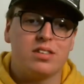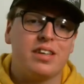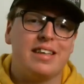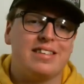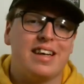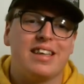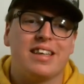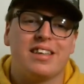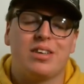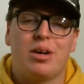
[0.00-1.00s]
list, and I
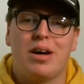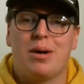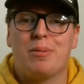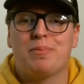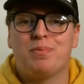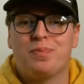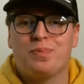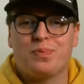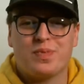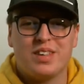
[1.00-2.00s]
think um,
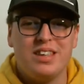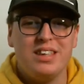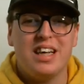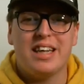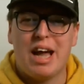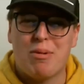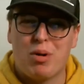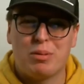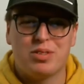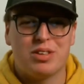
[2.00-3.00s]
Cam
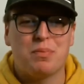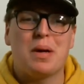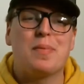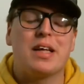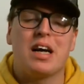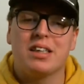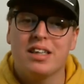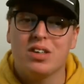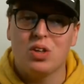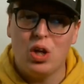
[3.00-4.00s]
Robinson may be a
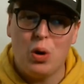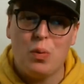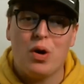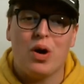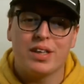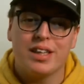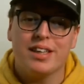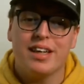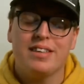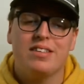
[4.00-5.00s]
little lower on the
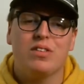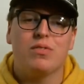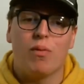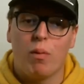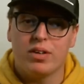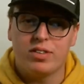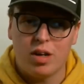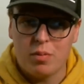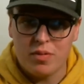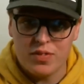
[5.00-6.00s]
list for
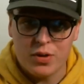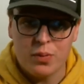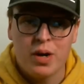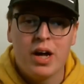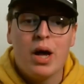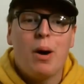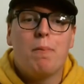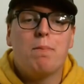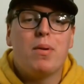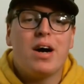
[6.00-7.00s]
some of you.
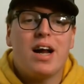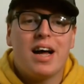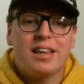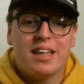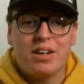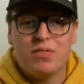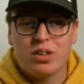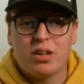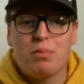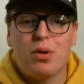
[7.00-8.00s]
But I think if you're
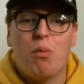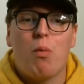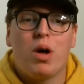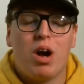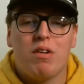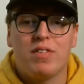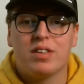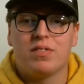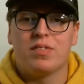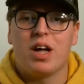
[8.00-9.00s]
going to put one
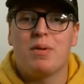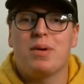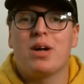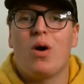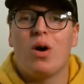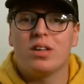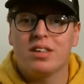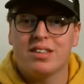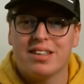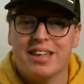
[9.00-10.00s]
offensive lineman on
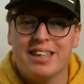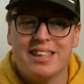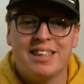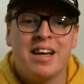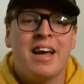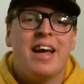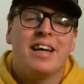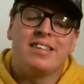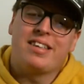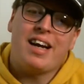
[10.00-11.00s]
this list,
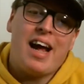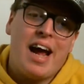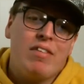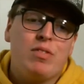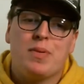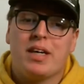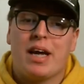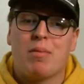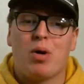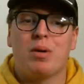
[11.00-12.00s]
it's going to have to be
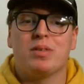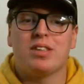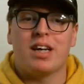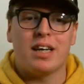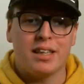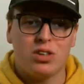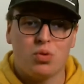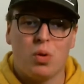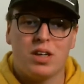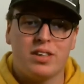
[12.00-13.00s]
Cam Robinson. I think
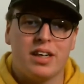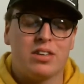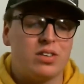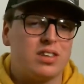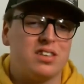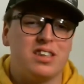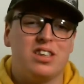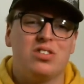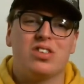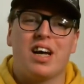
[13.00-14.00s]
Jawaan Taylor
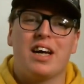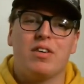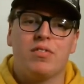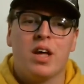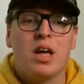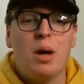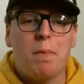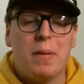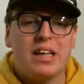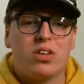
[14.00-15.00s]
continues to kind of
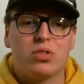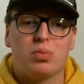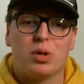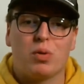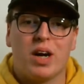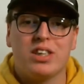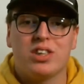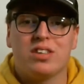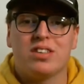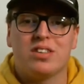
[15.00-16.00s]
make those
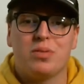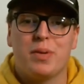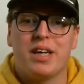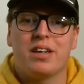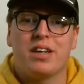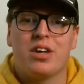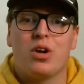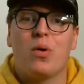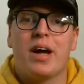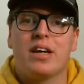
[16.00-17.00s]
progressions into being, you
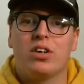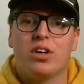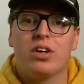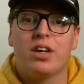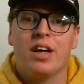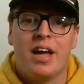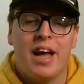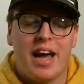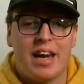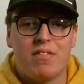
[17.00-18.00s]
know, a good
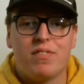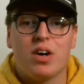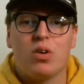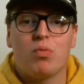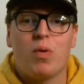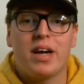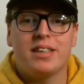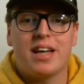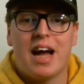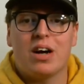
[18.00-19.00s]
NFL
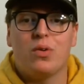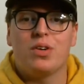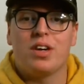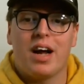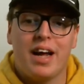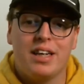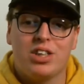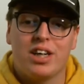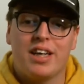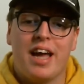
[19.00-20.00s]
right tackle. You got
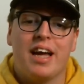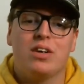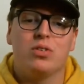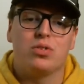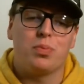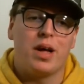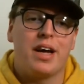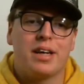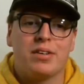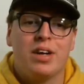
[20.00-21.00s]
AJ Cann who's
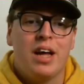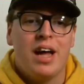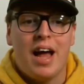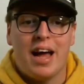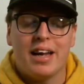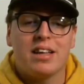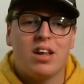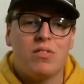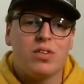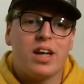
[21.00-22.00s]
playing at a
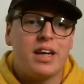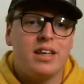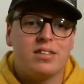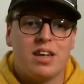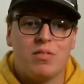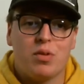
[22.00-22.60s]
level that he's never